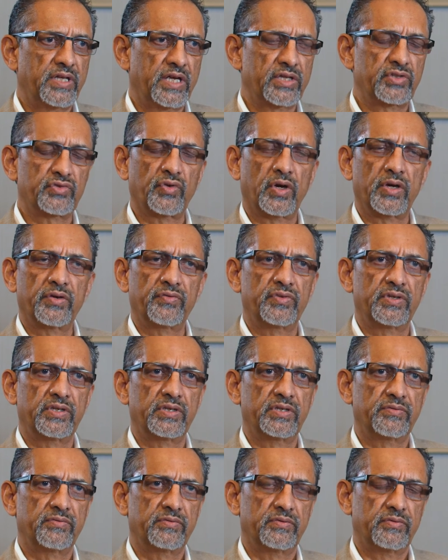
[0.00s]
that's why
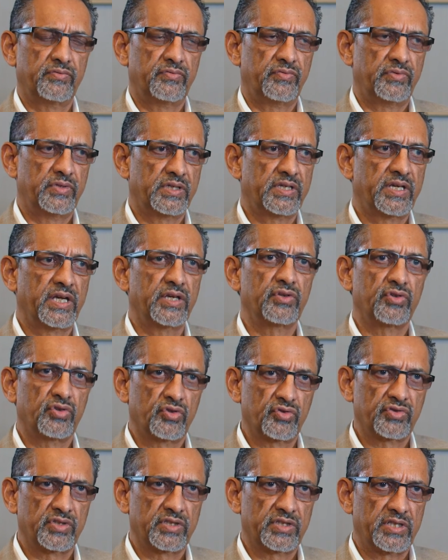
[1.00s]
we can
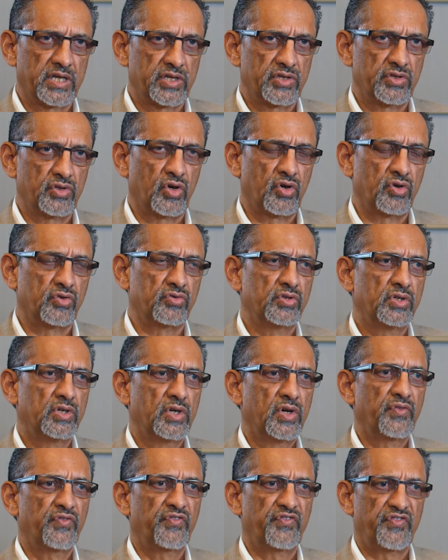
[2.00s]
use it. There is no
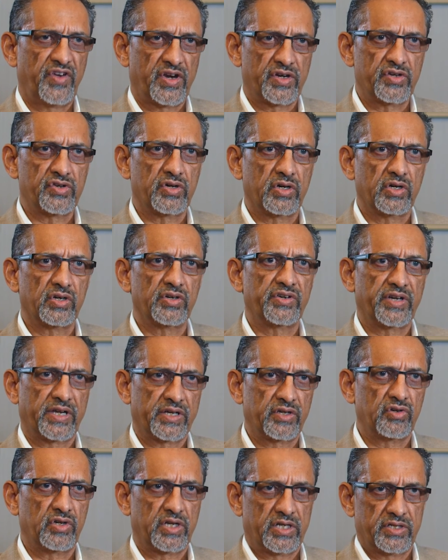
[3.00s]
federal
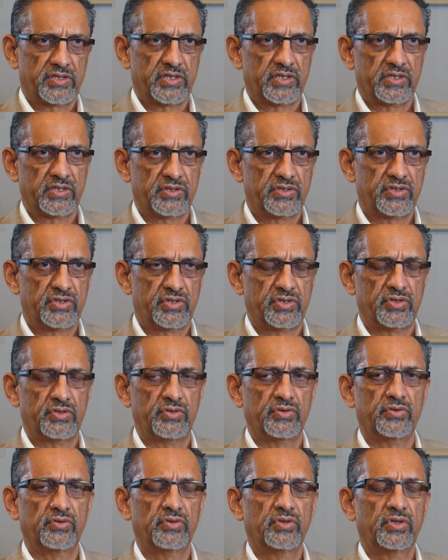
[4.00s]
regulation
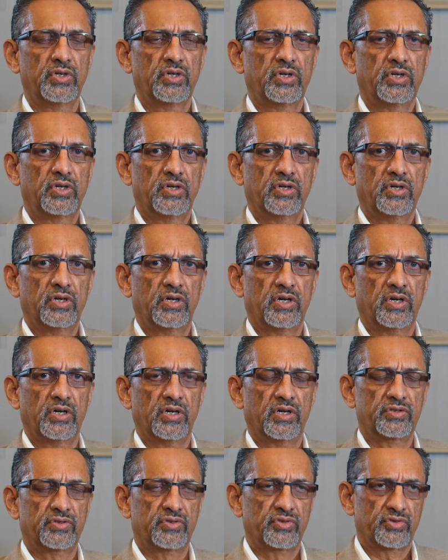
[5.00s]
to
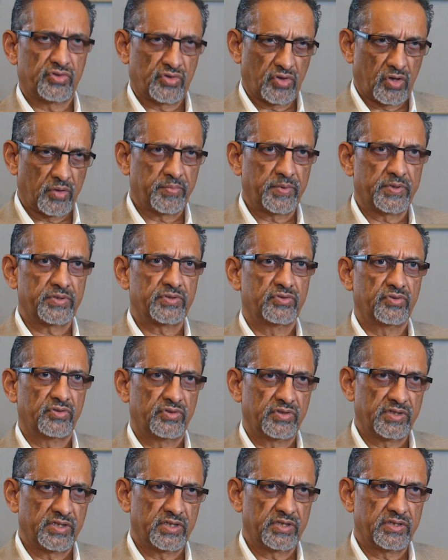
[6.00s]
stop us
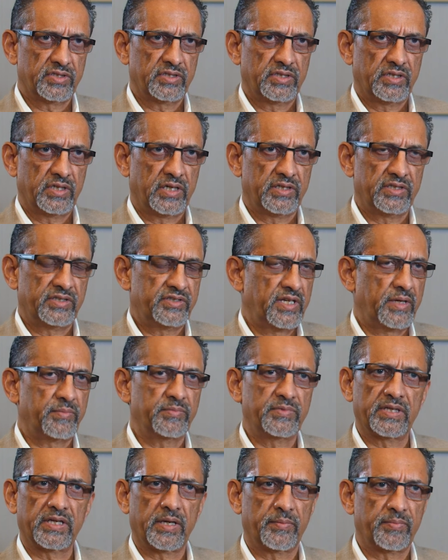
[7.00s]
doing this. And same
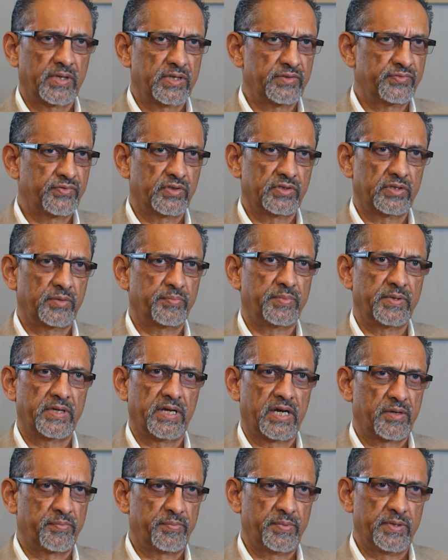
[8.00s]
thing applies for the
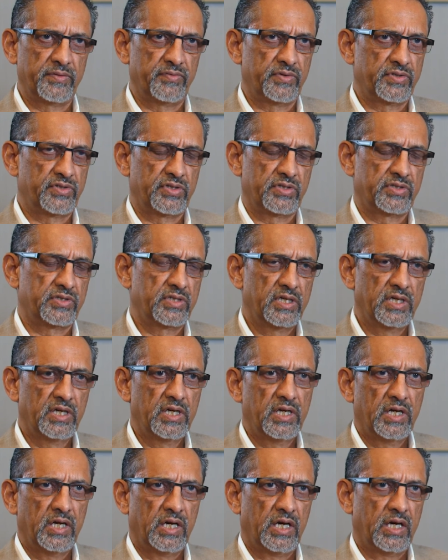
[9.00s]
PRP, which is
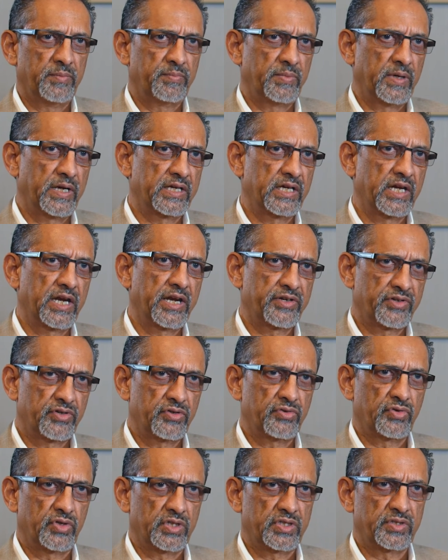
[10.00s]

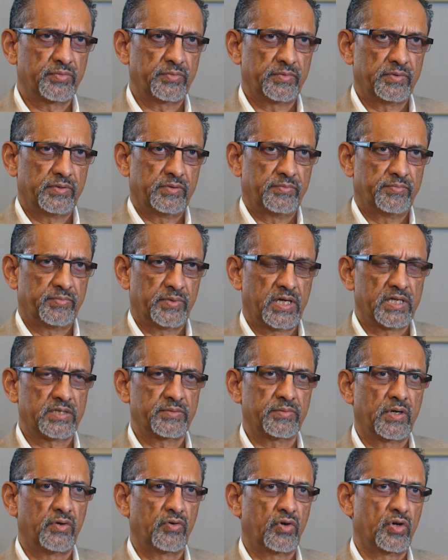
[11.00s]
platelet-rich
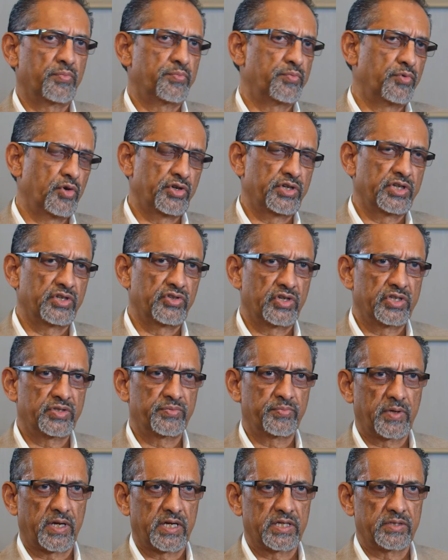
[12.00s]
plasma or protein-rich
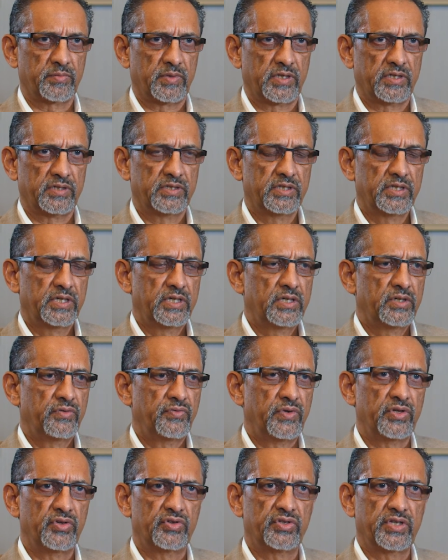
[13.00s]
plasma,
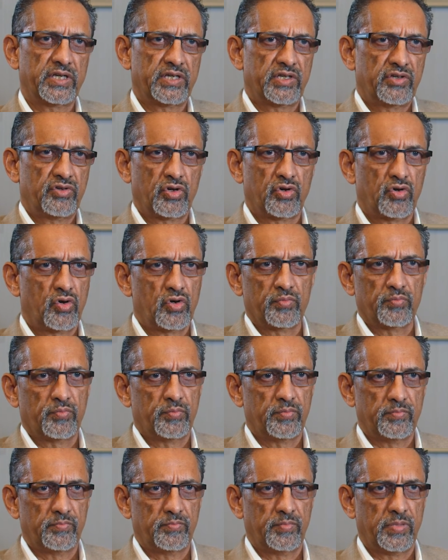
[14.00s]
where you take your own
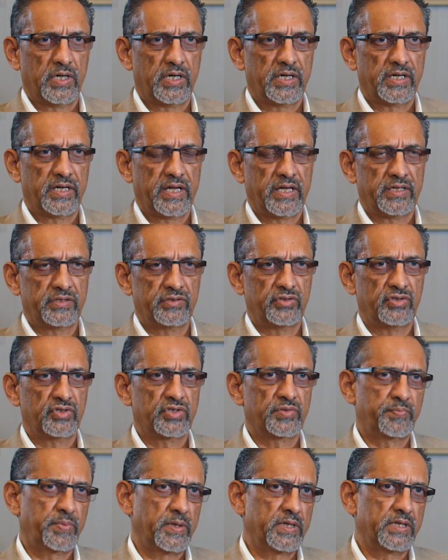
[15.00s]
blood and you
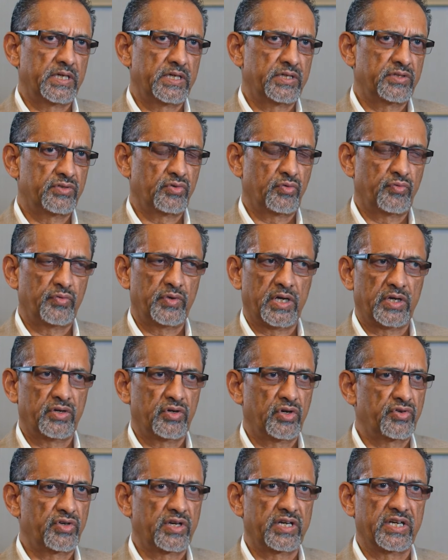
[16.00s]
spin it, so we are
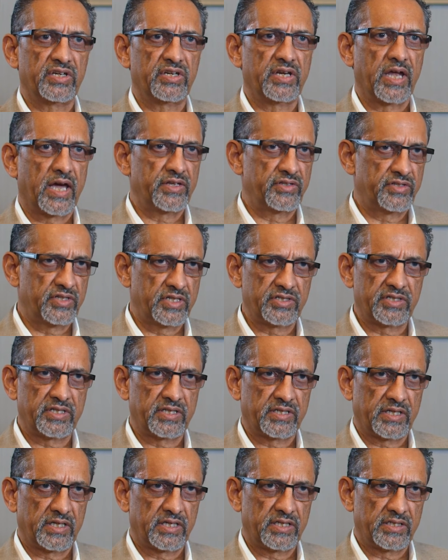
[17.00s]
not really
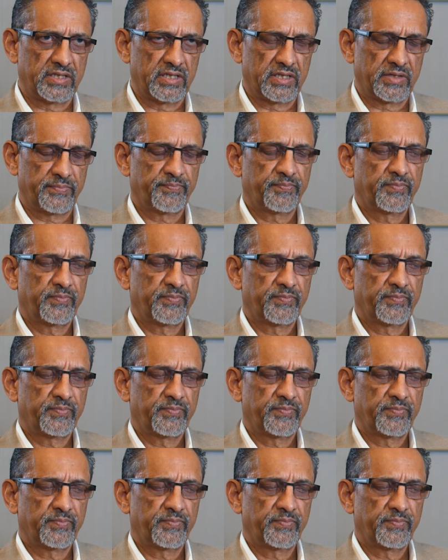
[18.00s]
digesting anything,